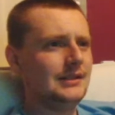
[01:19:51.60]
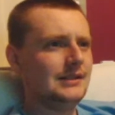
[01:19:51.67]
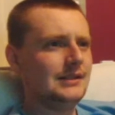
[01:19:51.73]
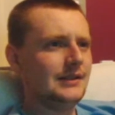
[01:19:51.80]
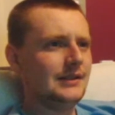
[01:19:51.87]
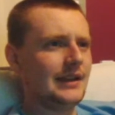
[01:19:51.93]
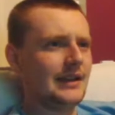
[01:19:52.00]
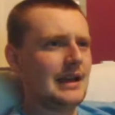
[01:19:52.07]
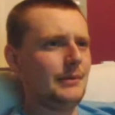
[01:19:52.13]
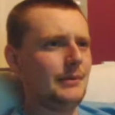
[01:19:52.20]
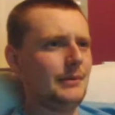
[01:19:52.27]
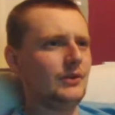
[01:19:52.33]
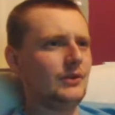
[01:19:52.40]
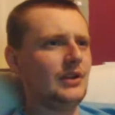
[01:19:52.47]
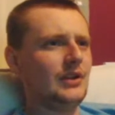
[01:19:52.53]
Then
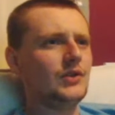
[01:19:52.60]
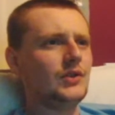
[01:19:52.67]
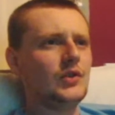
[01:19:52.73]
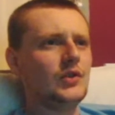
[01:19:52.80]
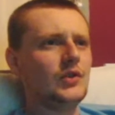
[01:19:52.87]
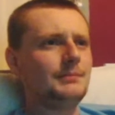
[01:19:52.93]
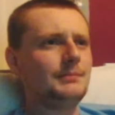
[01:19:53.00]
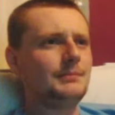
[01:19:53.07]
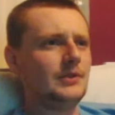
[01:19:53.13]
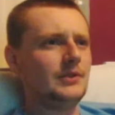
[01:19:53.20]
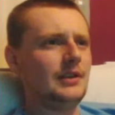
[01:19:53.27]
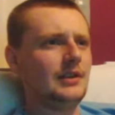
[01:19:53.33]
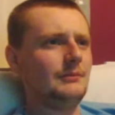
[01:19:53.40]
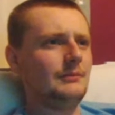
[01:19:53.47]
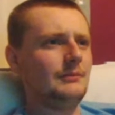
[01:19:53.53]
Gabriel Jesus
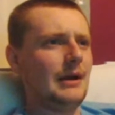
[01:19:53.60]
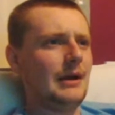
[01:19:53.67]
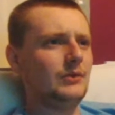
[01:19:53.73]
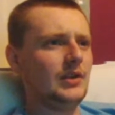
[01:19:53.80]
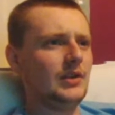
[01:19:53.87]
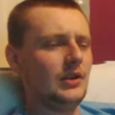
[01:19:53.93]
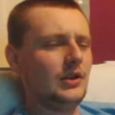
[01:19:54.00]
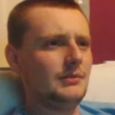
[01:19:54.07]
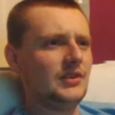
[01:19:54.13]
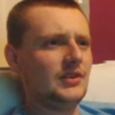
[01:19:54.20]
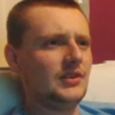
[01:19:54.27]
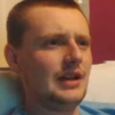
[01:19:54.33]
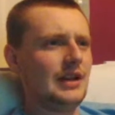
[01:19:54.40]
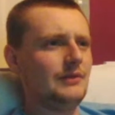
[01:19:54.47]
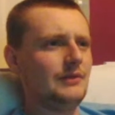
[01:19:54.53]
pouncing on the
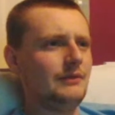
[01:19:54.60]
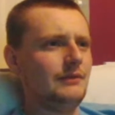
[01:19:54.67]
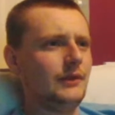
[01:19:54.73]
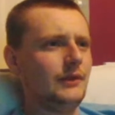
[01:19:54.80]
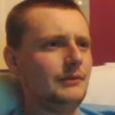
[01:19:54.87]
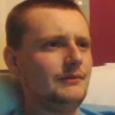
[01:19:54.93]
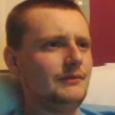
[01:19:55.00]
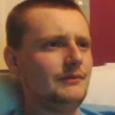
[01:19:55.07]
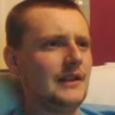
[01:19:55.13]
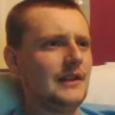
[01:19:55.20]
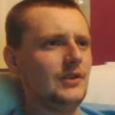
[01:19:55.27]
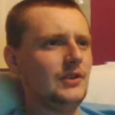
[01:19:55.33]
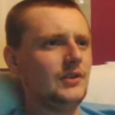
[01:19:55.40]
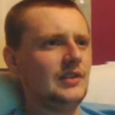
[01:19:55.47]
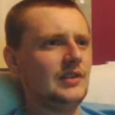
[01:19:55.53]
mistake from the Fulham
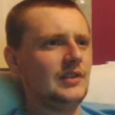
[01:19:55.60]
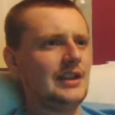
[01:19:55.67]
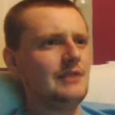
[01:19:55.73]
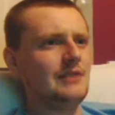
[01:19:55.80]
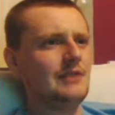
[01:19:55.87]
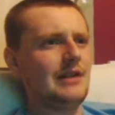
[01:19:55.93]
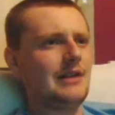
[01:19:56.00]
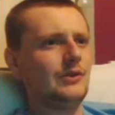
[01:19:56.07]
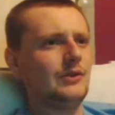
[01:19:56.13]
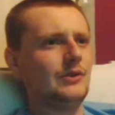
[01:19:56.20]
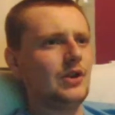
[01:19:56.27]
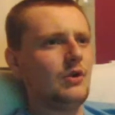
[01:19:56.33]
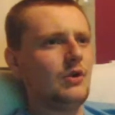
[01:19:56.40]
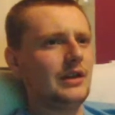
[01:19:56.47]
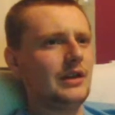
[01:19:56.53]
defenders, taking it round the
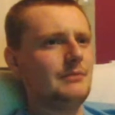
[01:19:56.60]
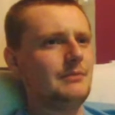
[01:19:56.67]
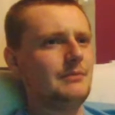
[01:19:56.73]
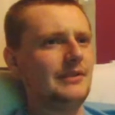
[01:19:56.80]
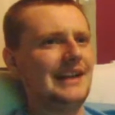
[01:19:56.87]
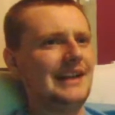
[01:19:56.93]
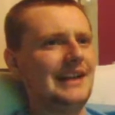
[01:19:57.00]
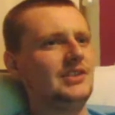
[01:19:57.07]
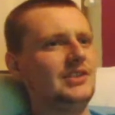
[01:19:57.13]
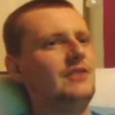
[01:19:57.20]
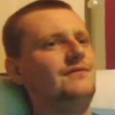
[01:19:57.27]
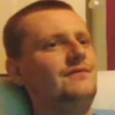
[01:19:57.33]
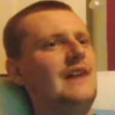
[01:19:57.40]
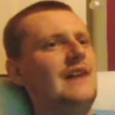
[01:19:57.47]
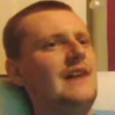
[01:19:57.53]
goalkeeper. That's a
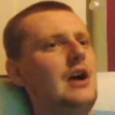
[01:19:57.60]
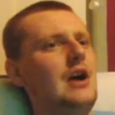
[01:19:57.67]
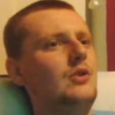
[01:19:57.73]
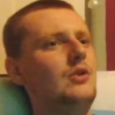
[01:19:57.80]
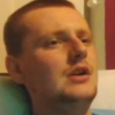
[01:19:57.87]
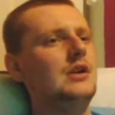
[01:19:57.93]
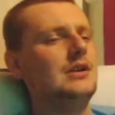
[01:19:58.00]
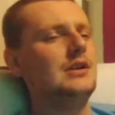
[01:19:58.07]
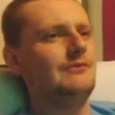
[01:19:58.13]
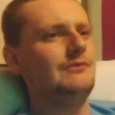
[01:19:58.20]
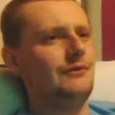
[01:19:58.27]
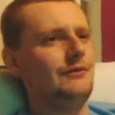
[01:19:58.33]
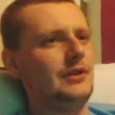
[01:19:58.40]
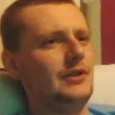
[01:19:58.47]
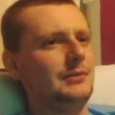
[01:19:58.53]
foul.
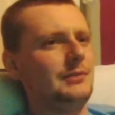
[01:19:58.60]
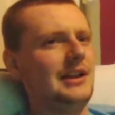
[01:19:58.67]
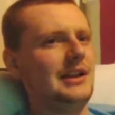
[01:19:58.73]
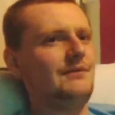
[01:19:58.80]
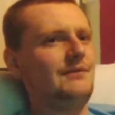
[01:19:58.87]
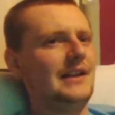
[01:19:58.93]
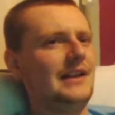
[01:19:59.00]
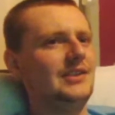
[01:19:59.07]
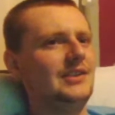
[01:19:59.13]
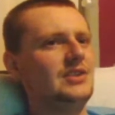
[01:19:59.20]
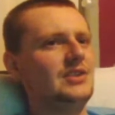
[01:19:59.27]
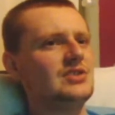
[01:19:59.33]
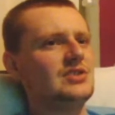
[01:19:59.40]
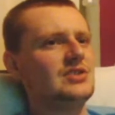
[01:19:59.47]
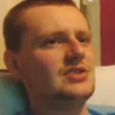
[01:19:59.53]
Referee's playing
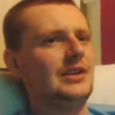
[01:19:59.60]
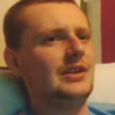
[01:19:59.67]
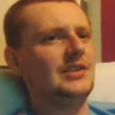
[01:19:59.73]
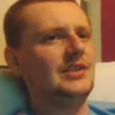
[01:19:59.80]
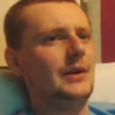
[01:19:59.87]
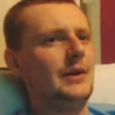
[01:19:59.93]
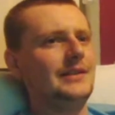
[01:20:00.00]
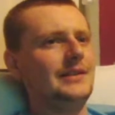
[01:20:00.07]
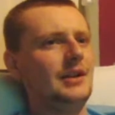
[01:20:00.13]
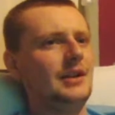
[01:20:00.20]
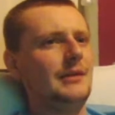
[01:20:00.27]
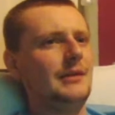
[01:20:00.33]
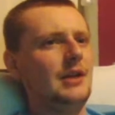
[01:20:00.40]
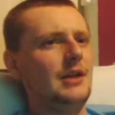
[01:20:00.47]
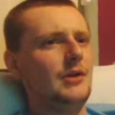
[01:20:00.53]
advantage. João Cancelo into the
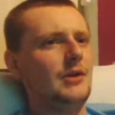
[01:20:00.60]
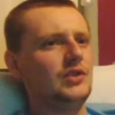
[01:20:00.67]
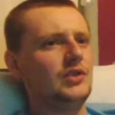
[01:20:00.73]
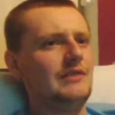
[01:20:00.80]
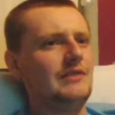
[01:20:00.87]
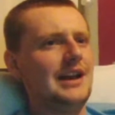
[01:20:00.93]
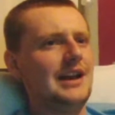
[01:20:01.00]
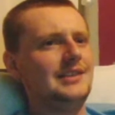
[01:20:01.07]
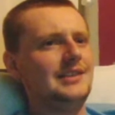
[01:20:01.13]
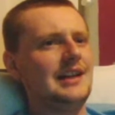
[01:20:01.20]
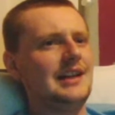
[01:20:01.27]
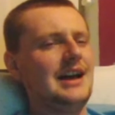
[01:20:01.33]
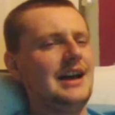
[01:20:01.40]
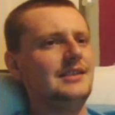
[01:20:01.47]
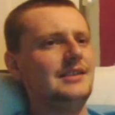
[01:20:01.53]
penalty box on the right-hand
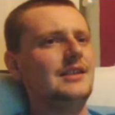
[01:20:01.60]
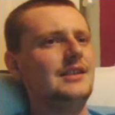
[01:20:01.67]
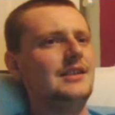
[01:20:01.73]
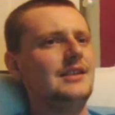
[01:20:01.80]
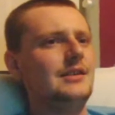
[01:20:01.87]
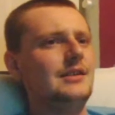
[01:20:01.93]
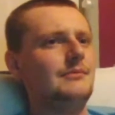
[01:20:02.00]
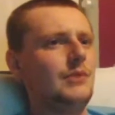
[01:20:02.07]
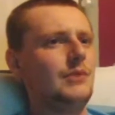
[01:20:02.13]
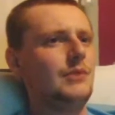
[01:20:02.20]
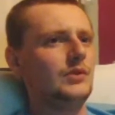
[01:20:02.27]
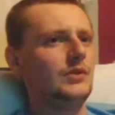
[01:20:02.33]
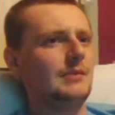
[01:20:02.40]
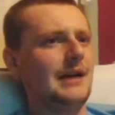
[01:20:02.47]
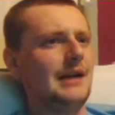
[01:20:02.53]
side.
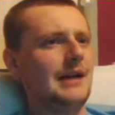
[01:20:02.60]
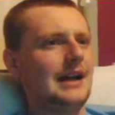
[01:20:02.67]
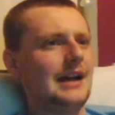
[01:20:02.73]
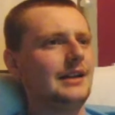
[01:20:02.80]
Pulls it back.